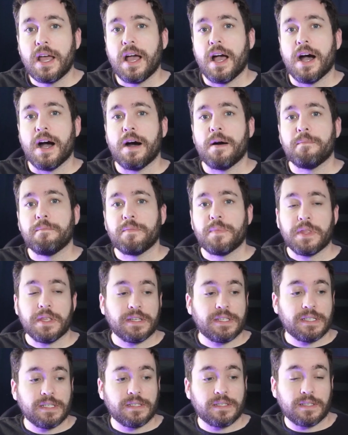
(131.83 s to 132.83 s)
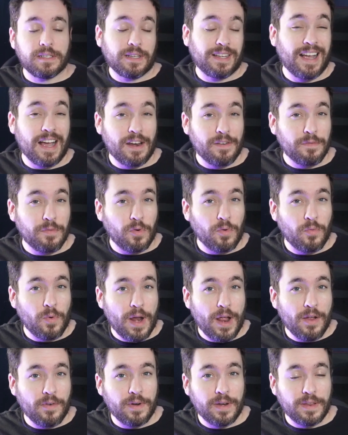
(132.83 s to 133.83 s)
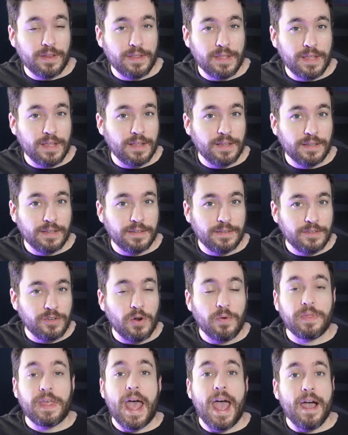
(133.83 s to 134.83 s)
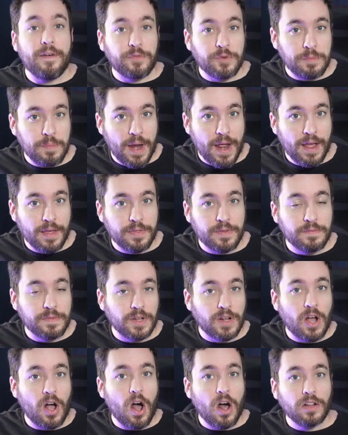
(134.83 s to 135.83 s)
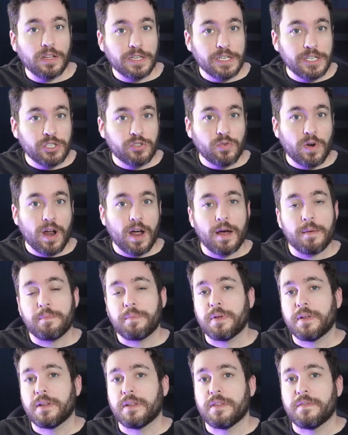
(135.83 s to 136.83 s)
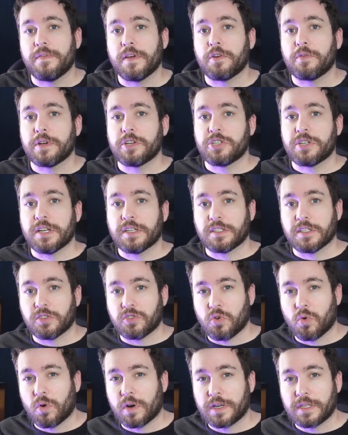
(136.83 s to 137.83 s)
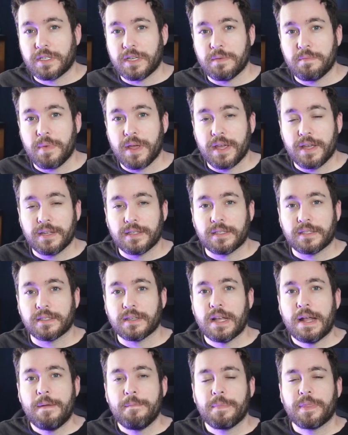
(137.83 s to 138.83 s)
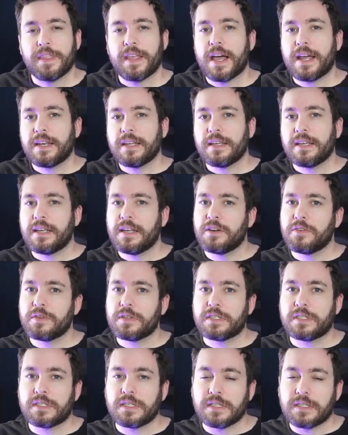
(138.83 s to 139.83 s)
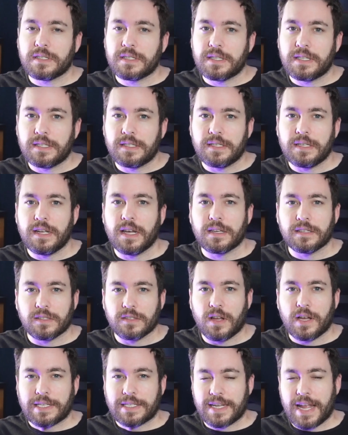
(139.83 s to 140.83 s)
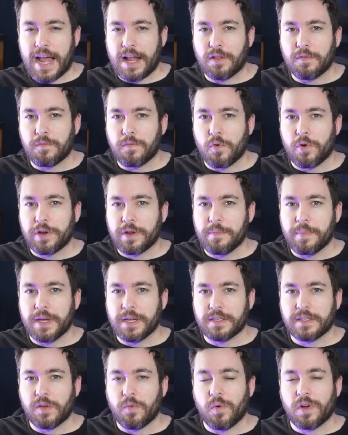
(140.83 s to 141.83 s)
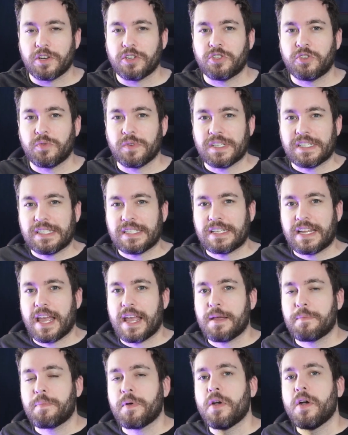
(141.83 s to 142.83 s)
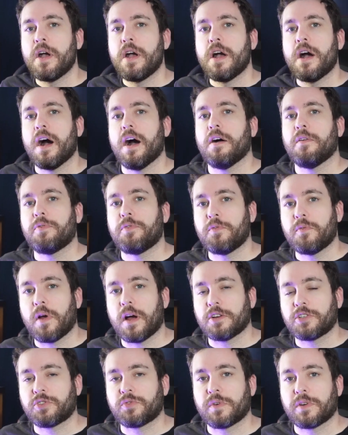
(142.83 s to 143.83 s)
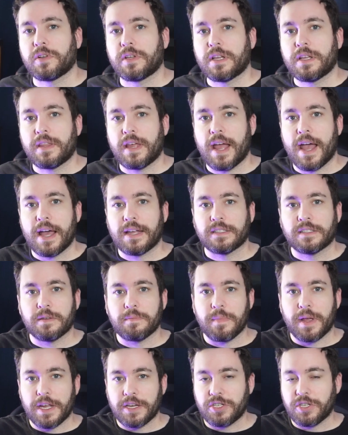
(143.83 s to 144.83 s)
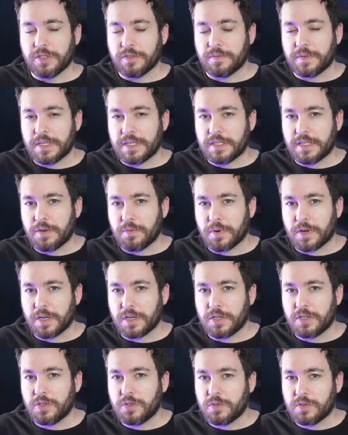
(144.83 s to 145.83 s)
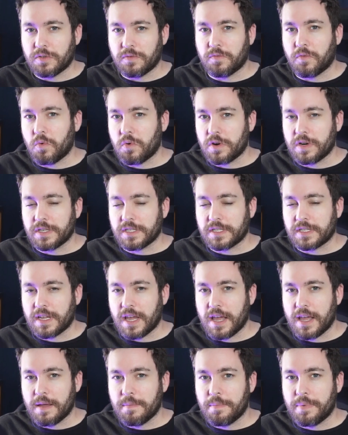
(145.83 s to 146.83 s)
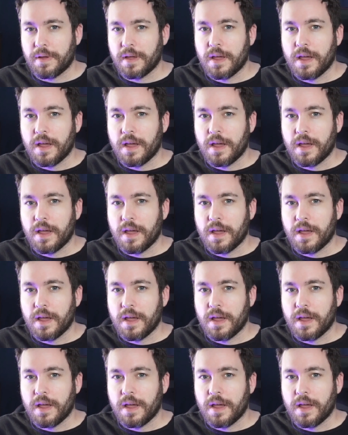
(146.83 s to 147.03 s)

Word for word: Um, this is kind of around the you know the aftermath of the colony drop. The Federation has the Torrington base. The idea here is since the Zeons lost California base, they wanted to escape uh, through Australia. They had some HLVs they were going to use for escape.